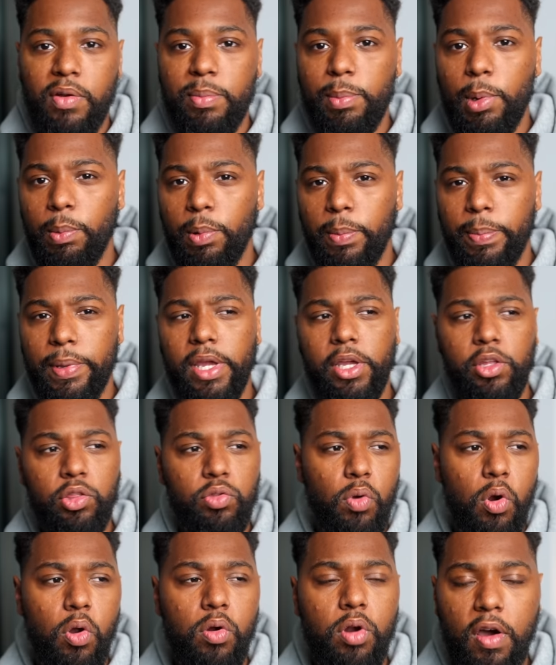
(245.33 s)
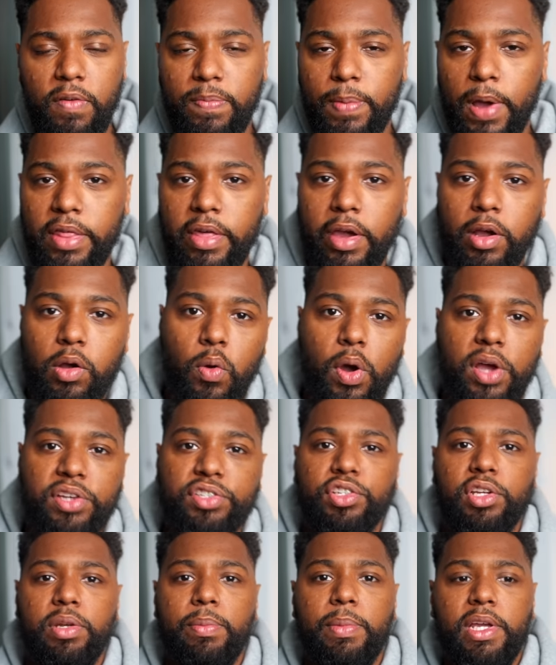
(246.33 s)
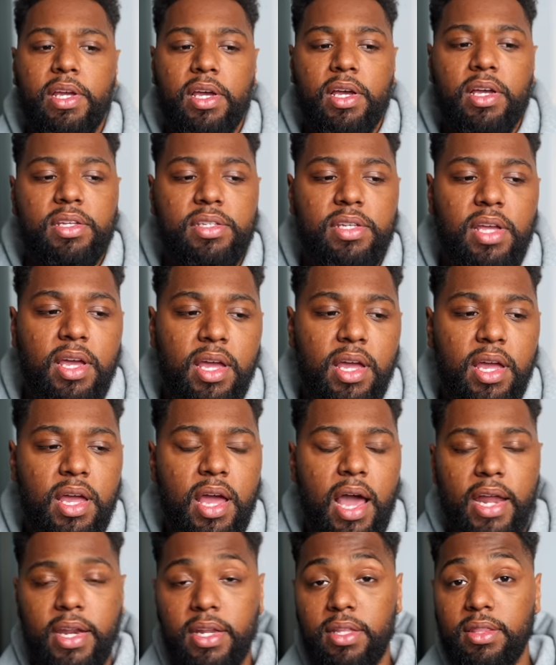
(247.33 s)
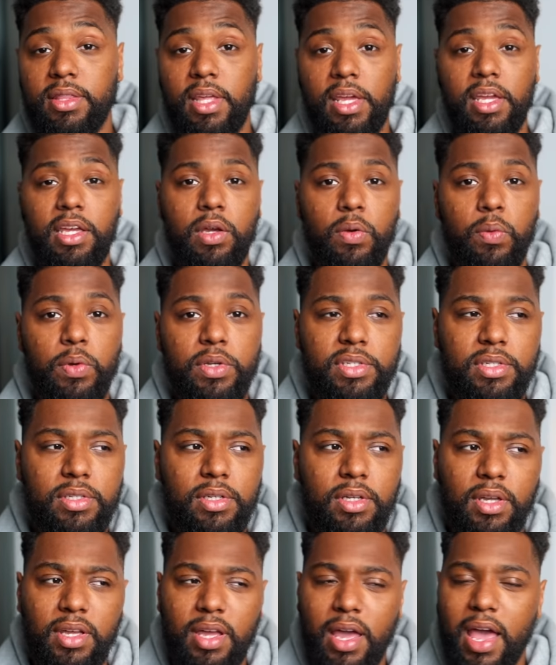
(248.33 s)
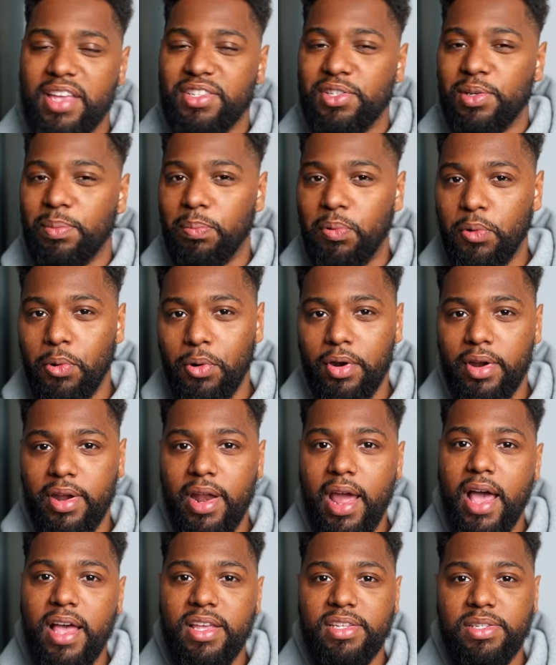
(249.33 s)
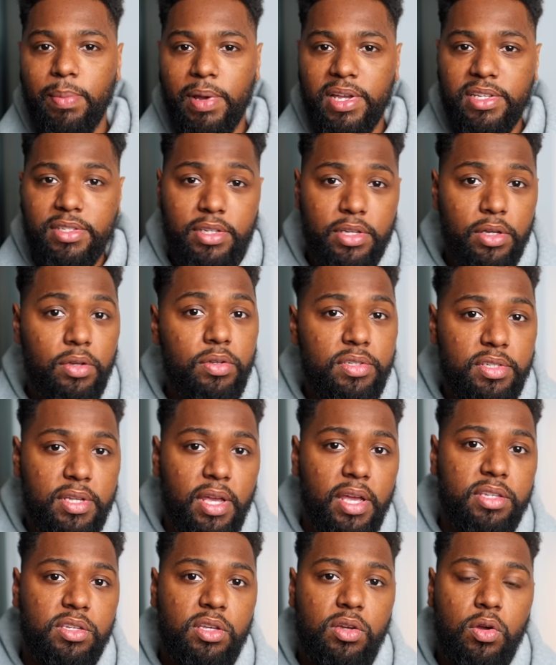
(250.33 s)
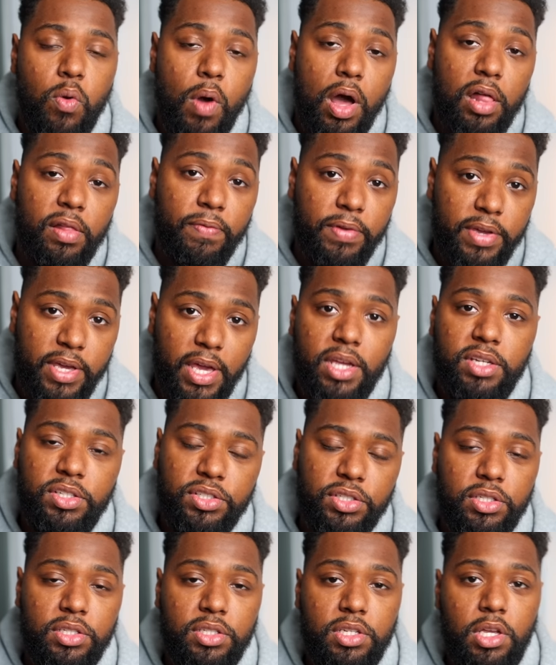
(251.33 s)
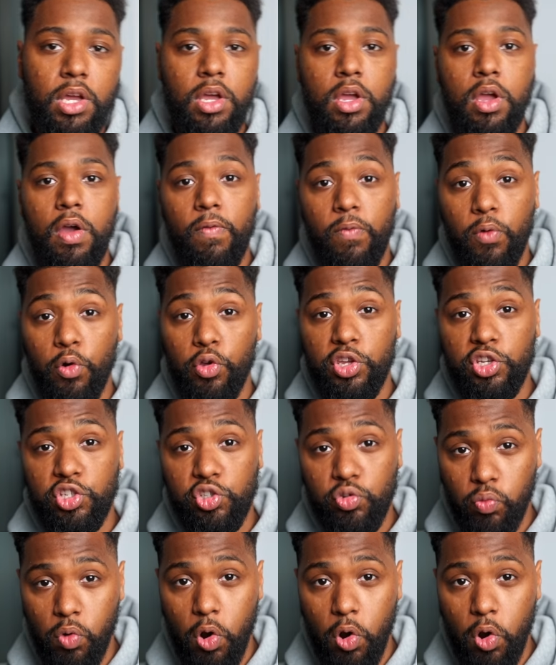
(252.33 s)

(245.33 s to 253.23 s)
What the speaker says: I remember being thrown off by that question because I didn't think it was as important as my skill sets and qualifications for this